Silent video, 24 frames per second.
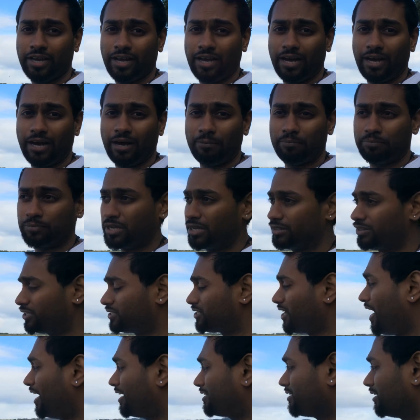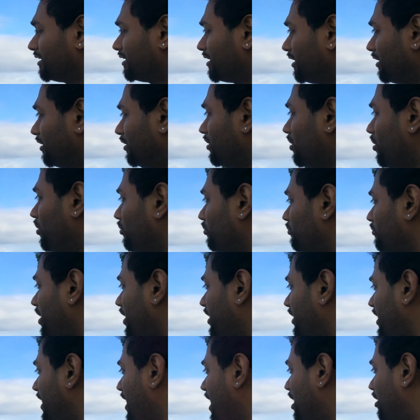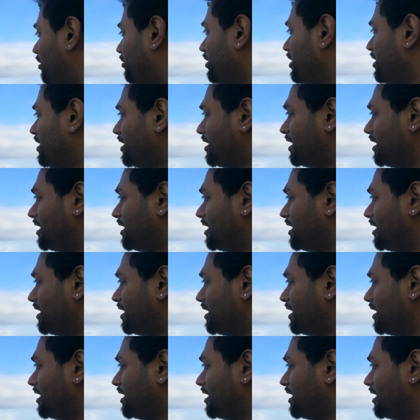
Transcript: The tide's a little low right now.